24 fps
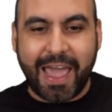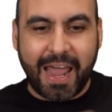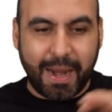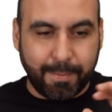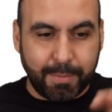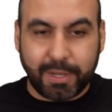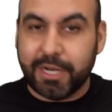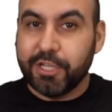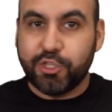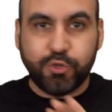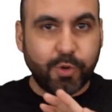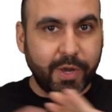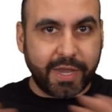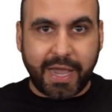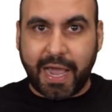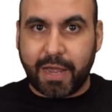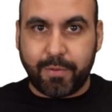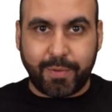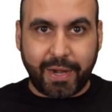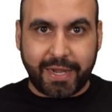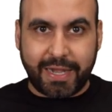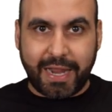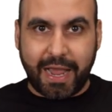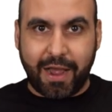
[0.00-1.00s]
and I'm going to do a
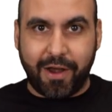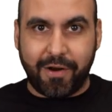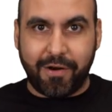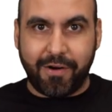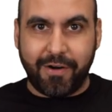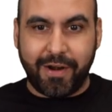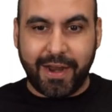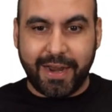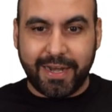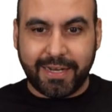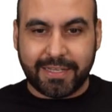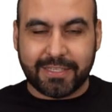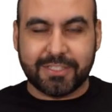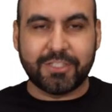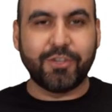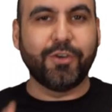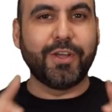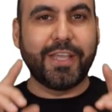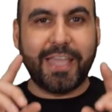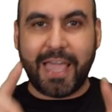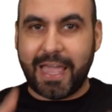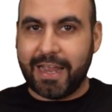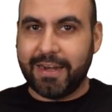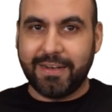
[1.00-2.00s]
guide right now, all right? So
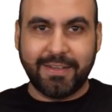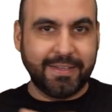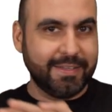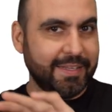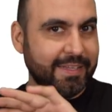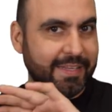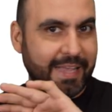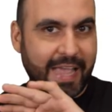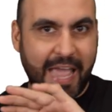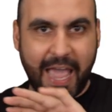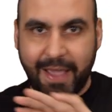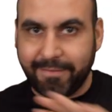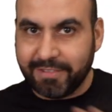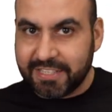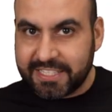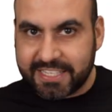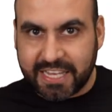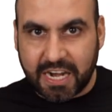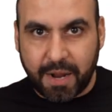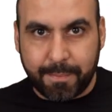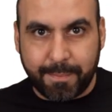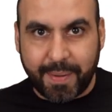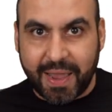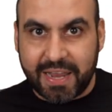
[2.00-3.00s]
again, haven't
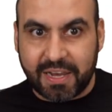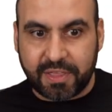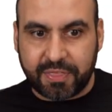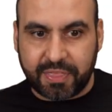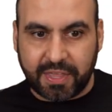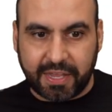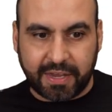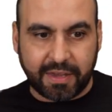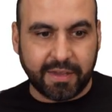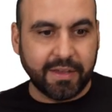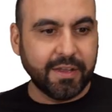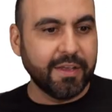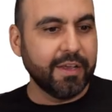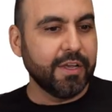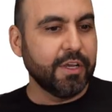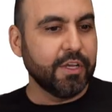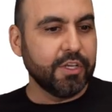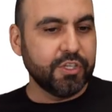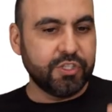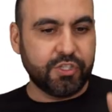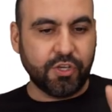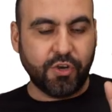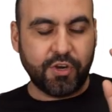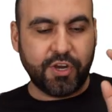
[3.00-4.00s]
set up anything.
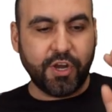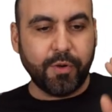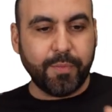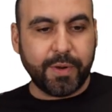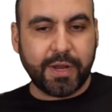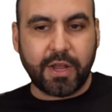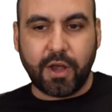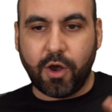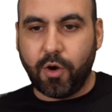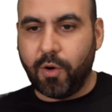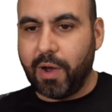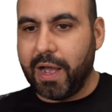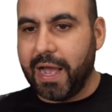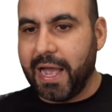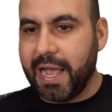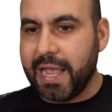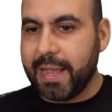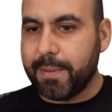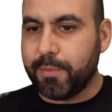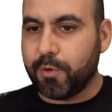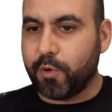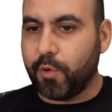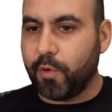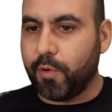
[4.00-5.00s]
So here we go. I
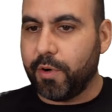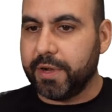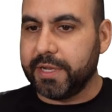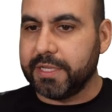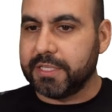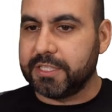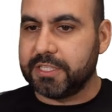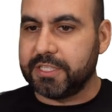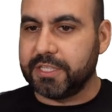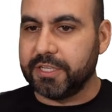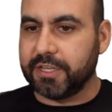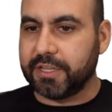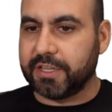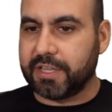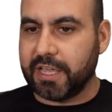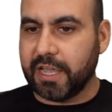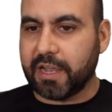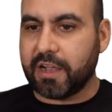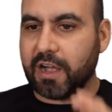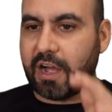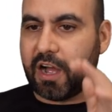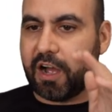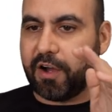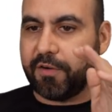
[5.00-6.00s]
am going to
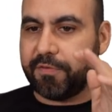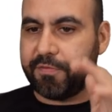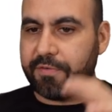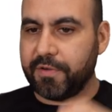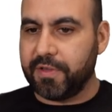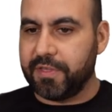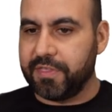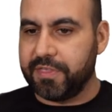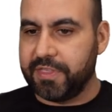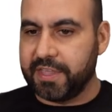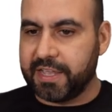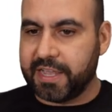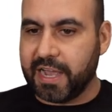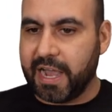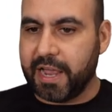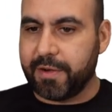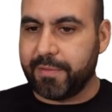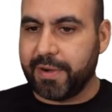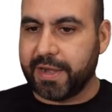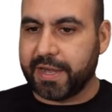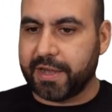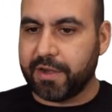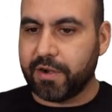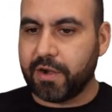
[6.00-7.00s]
kick off the guide
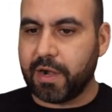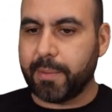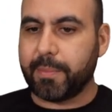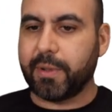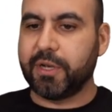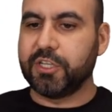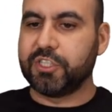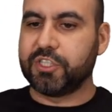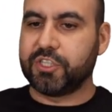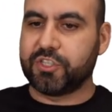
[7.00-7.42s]
right here. I'm going to